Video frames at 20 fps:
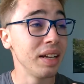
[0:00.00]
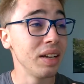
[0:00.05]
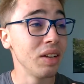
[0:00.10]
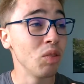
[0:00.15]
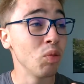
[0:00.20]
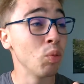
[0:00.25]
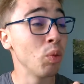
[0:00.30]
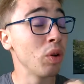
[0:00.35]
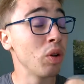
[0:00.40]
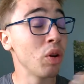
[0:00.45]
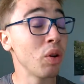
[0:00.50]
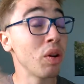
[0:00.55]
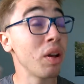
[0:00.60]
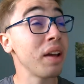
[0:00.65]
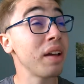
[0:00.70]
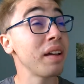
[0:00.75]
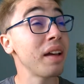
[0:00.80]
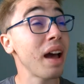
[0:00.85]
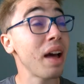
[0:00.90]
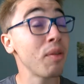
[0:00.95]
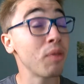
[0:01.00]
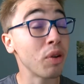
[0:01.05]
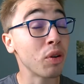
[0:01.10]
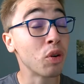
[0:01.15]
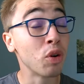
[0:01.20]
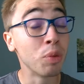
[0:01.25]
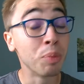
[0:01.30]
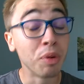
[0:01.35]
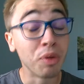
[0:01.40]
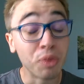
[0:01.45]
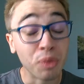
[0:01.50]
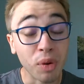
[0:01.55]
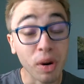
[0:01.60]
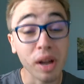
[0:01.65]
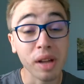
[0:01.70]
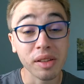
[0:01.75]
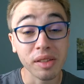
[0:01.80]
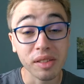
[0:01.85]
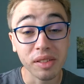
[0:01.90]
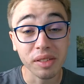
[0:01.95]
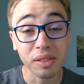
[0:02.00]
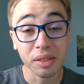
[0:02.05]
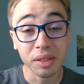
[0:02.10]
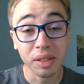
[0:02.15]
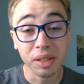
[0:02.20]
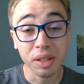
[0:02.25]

when you have a group of friends